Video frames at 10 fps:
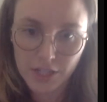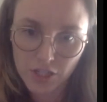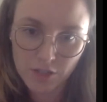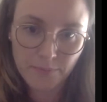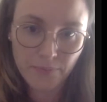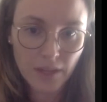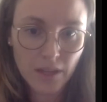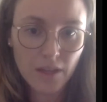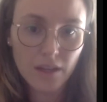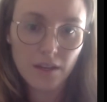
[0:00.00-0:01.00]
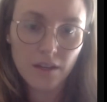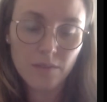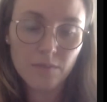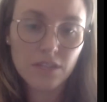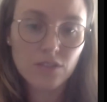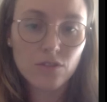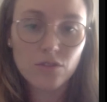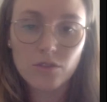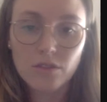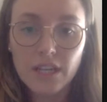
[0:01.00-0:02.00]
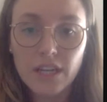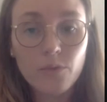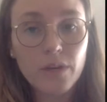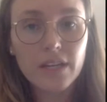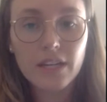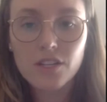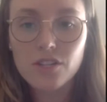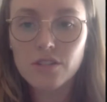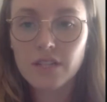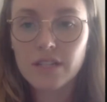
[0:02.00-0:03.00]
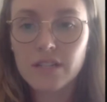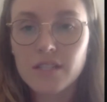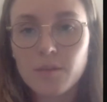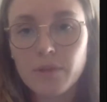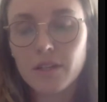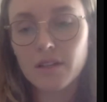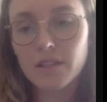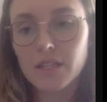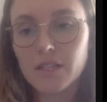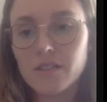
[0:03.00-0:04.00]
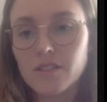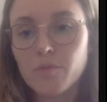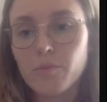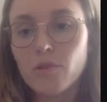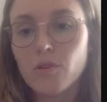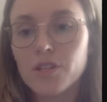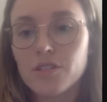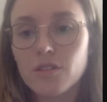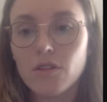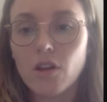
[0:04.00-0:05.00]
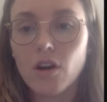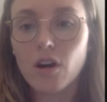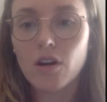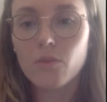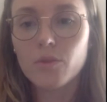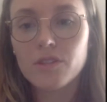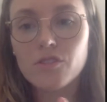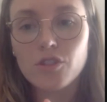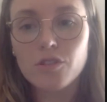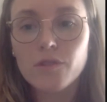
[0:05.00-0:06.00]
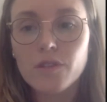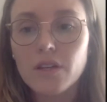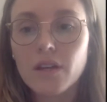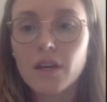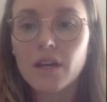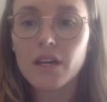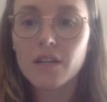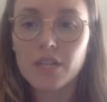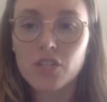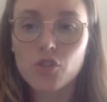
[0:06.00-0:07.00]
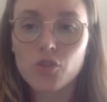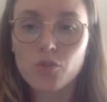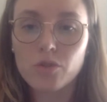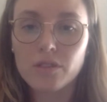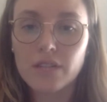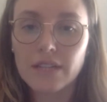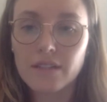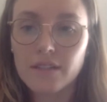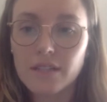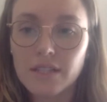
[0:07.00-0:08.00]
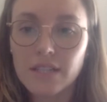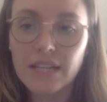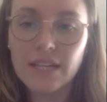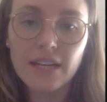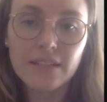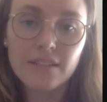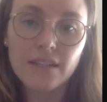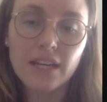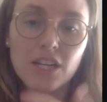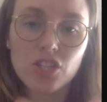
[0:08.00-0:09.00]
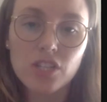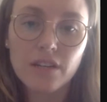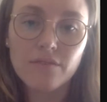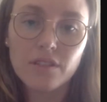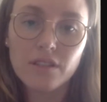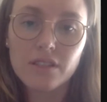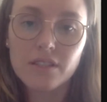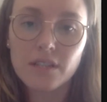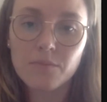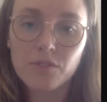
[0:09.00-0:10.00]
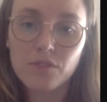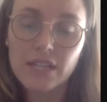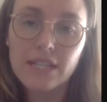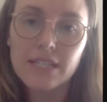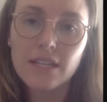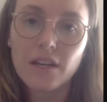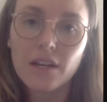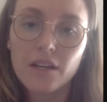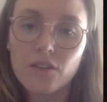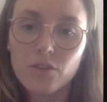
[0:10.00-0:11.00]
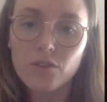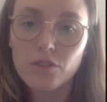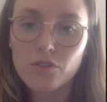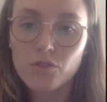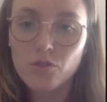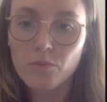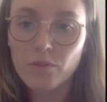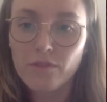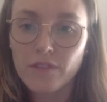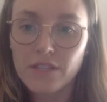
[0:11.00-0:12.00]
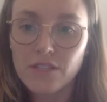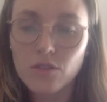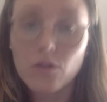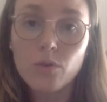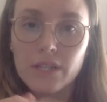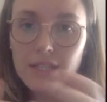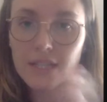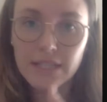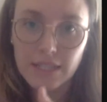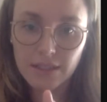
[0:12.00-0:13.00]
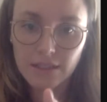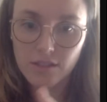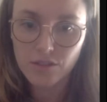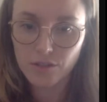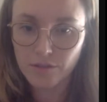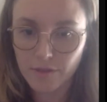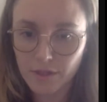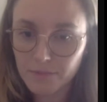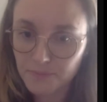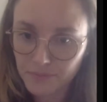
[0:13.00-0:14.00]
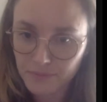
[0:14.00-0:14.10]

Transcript: fresh. There's also a gateway cache that is typically deployed along with the server and makes sure that the data at the cache level is up to date in order to prevent always hitting the server.